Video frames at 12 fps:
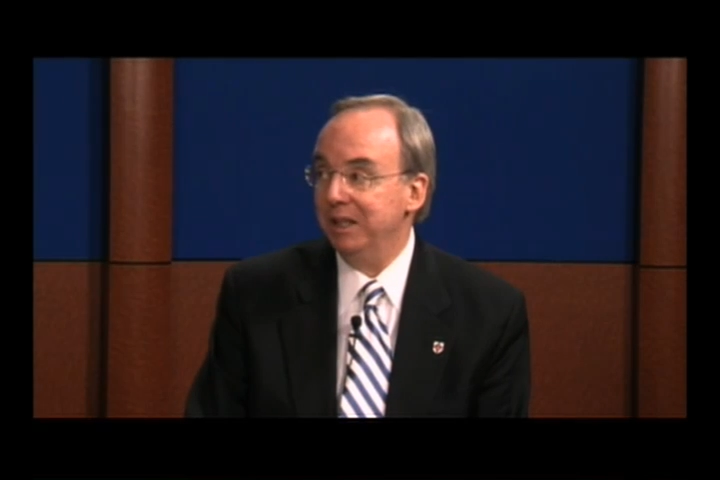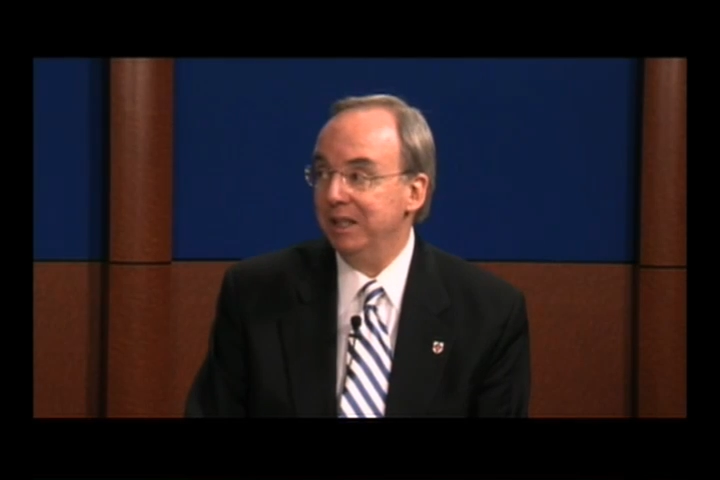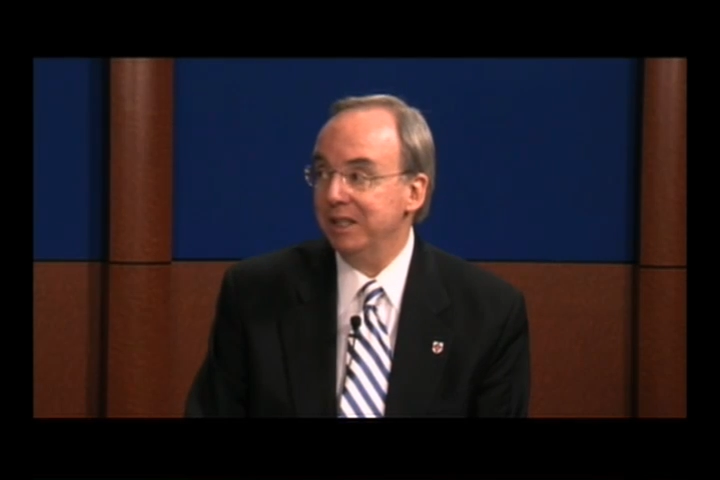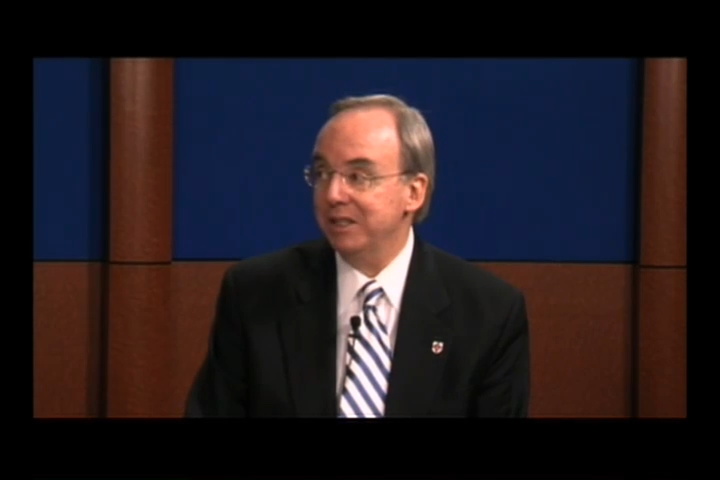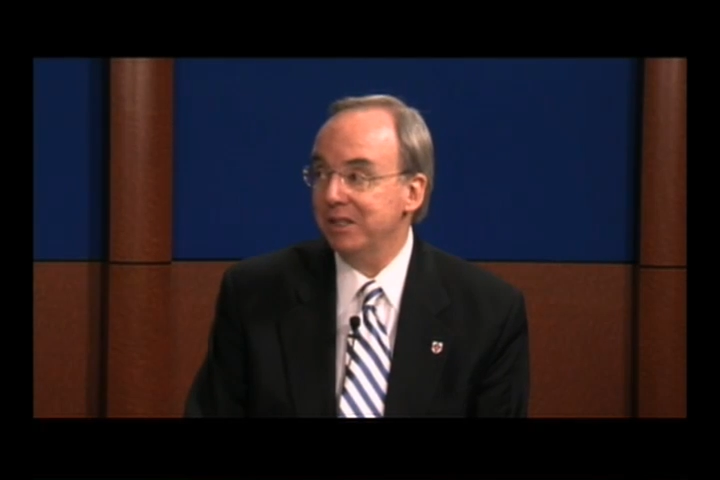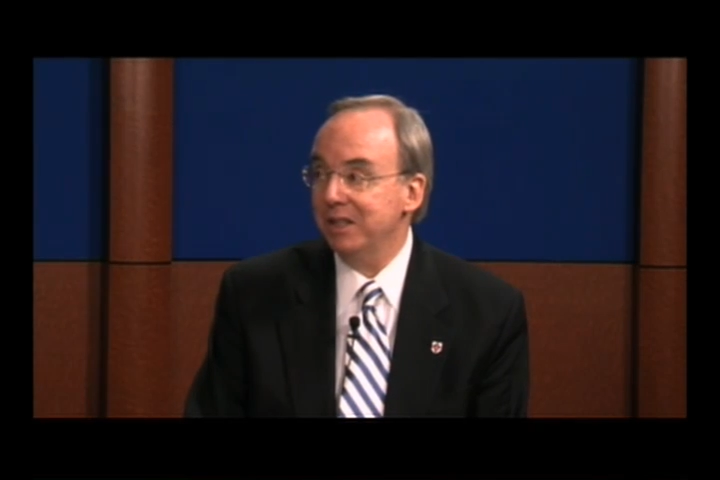
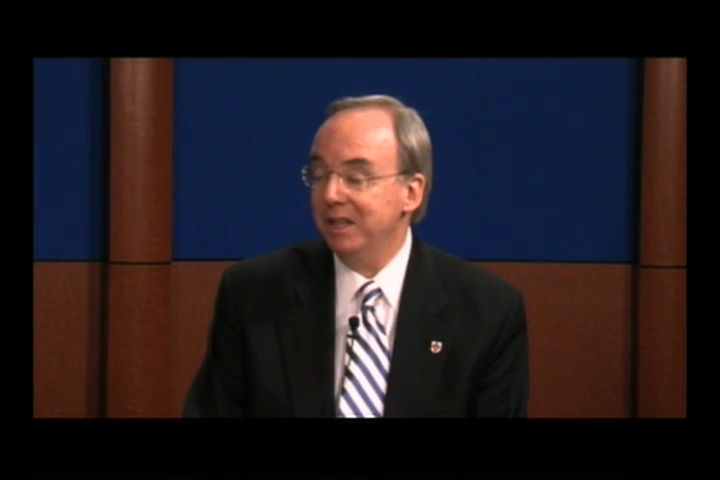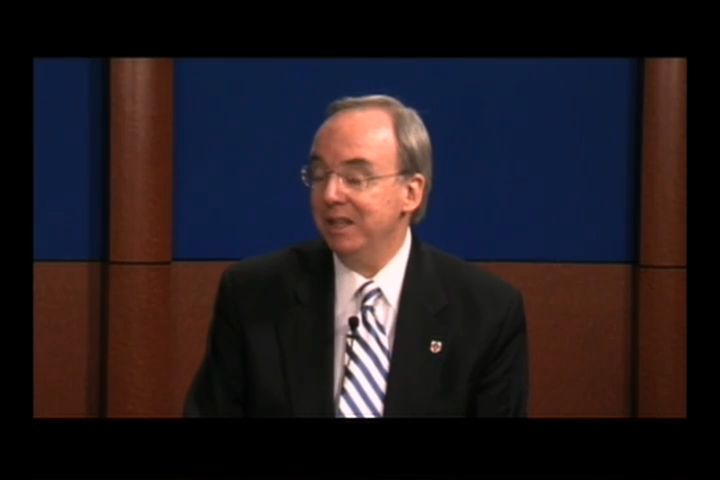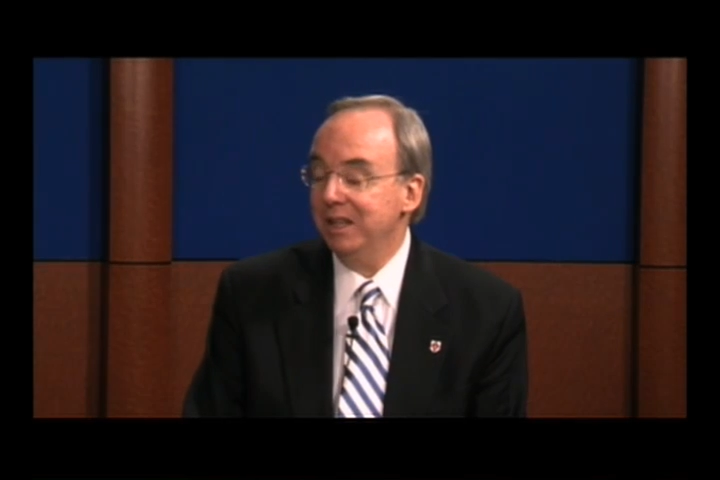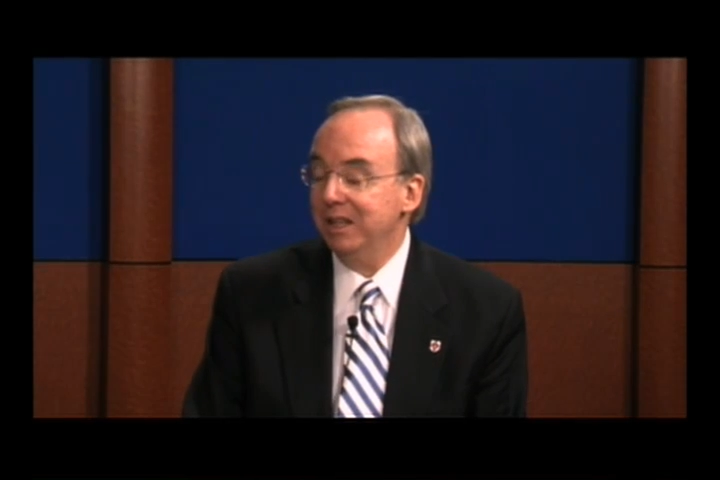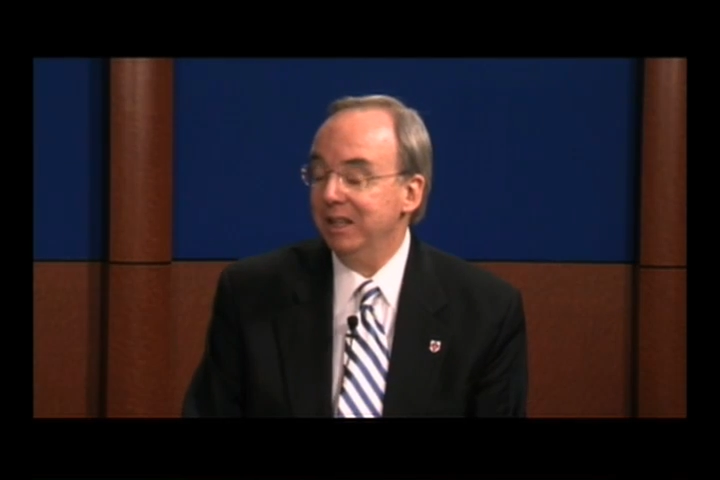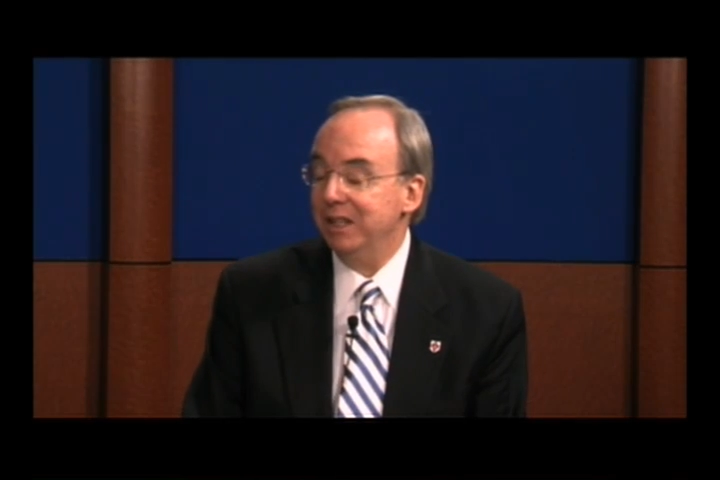us
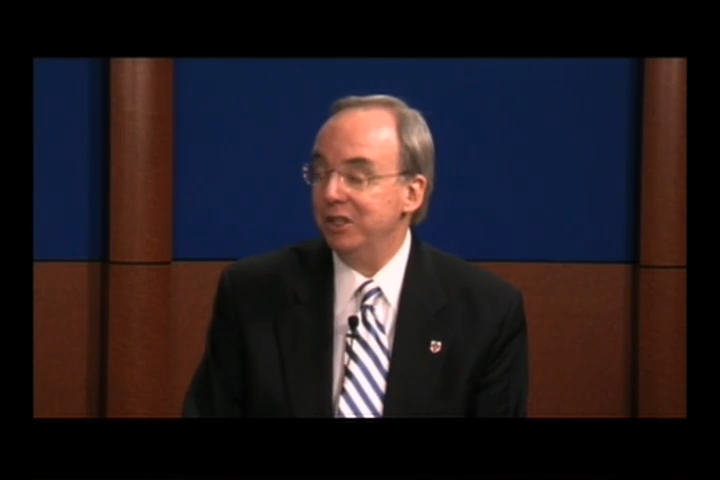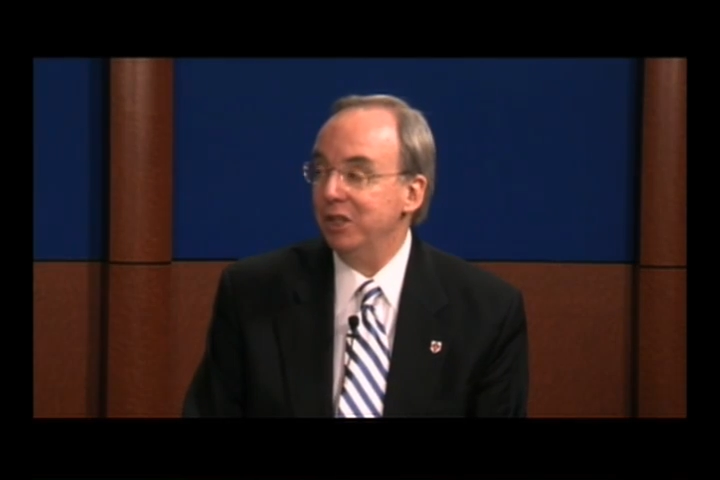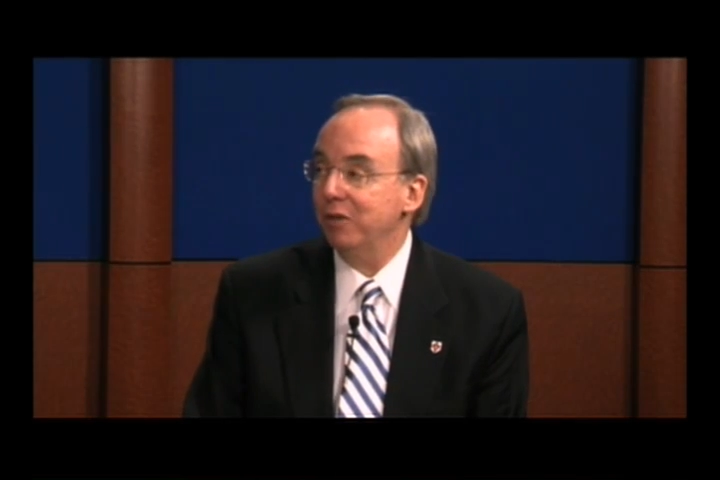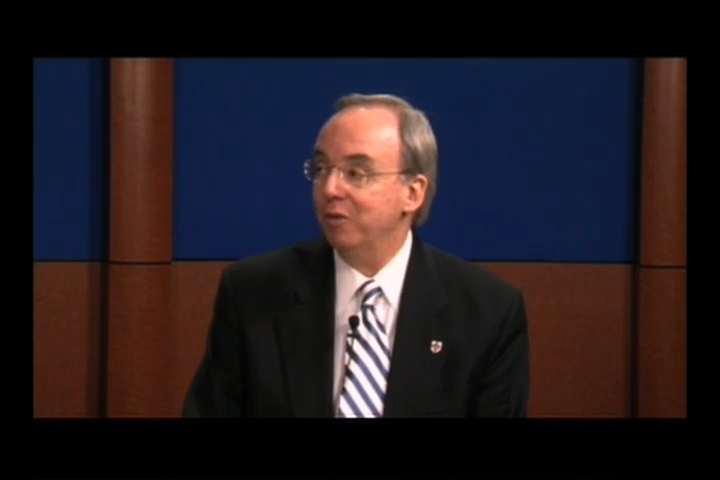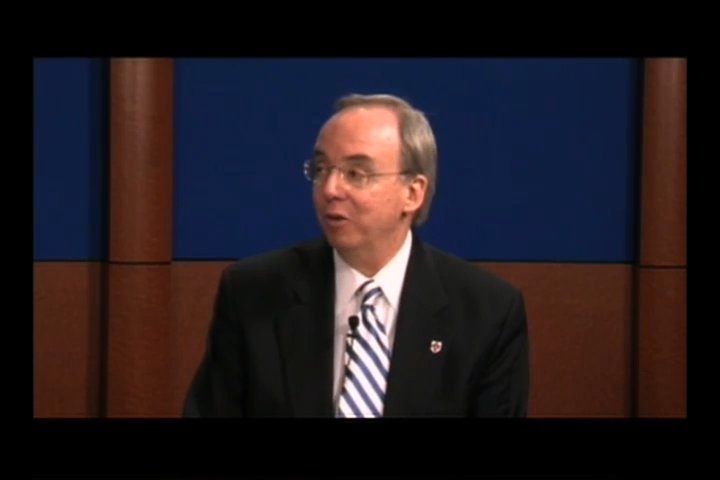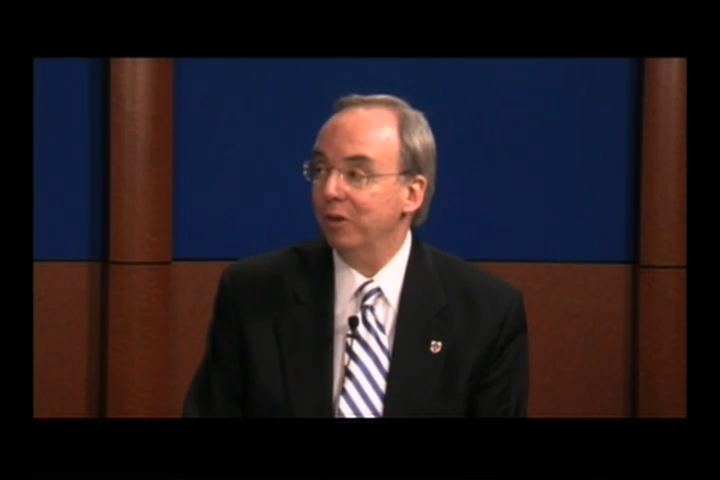uh,
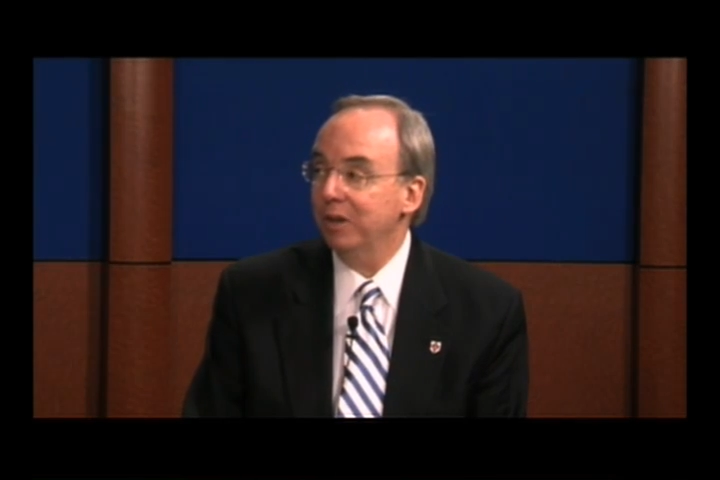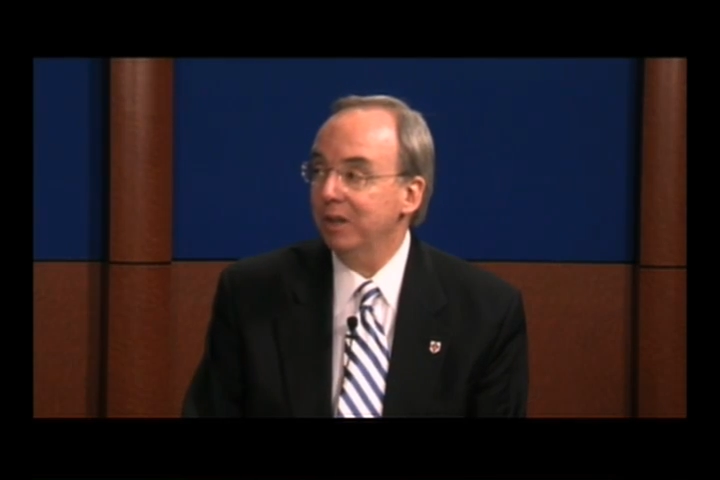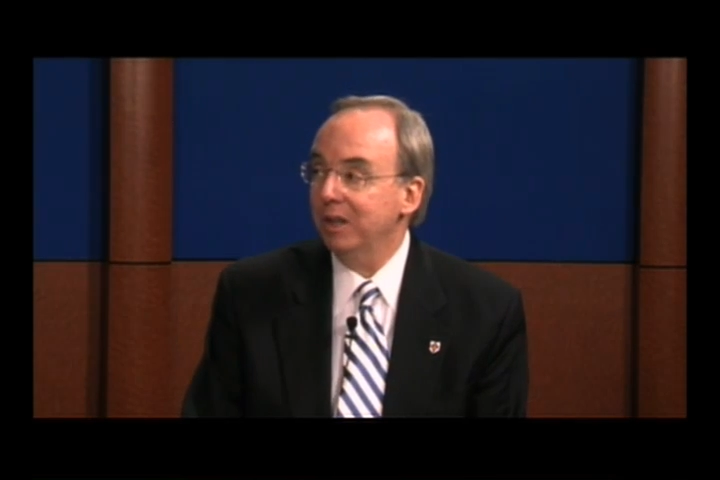Jennifer